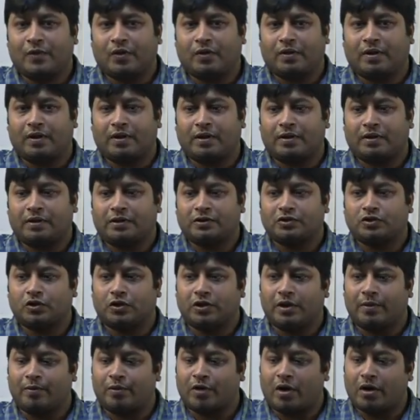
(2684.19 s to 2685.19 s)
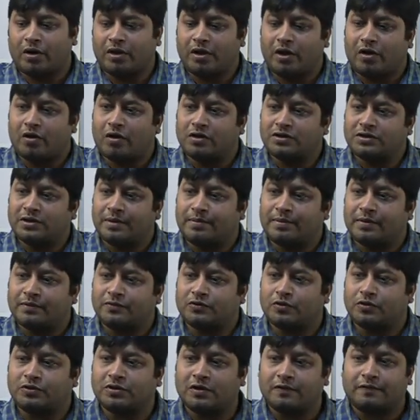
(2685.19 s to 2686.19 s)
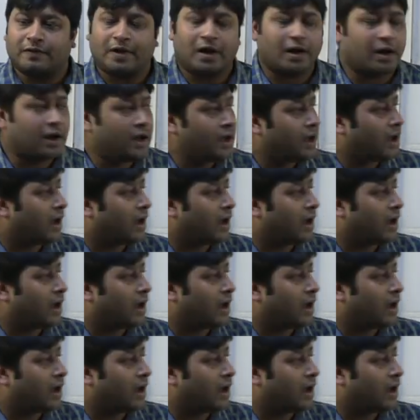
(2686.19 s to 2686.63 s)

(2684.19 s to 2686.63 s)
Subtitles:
Okay, so they brought the concept of social fact,